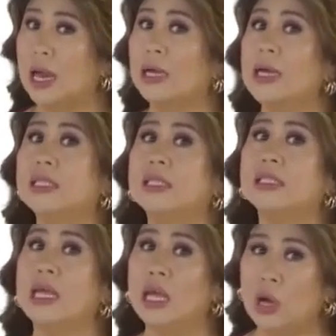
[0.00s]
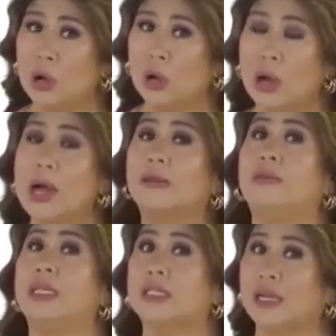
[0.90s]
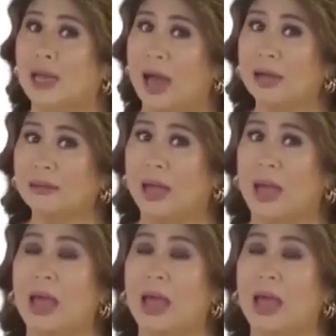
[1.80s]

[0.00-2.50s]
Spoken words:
storytelling of socio-cultures called